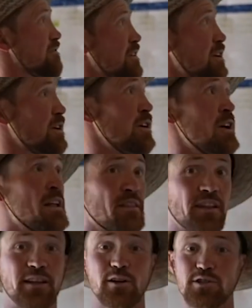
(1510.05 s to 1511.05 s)
feel
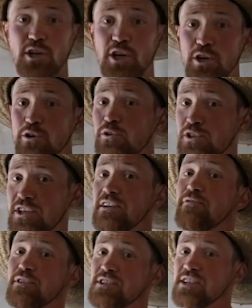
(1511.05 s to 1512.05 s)
that there's a huge
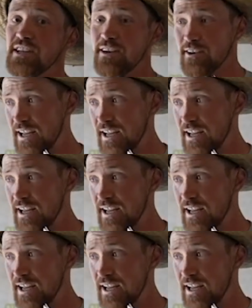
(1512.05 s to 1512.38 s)
difference in here.